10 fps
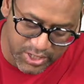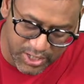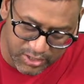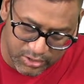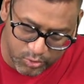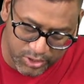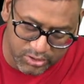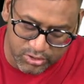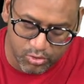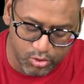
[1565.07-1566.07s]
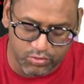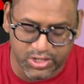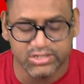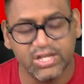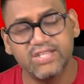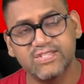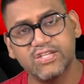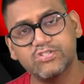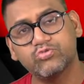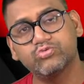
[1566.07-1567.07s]
and doing under root you will get the answer is
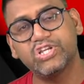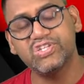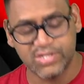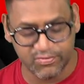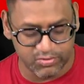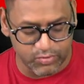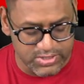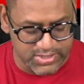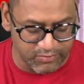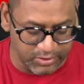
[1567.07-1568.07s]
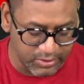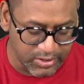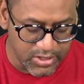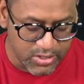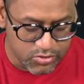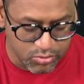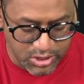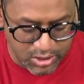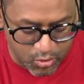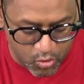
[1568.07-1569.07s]
23717. So
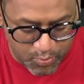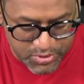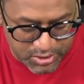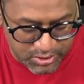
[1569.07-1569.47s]
the option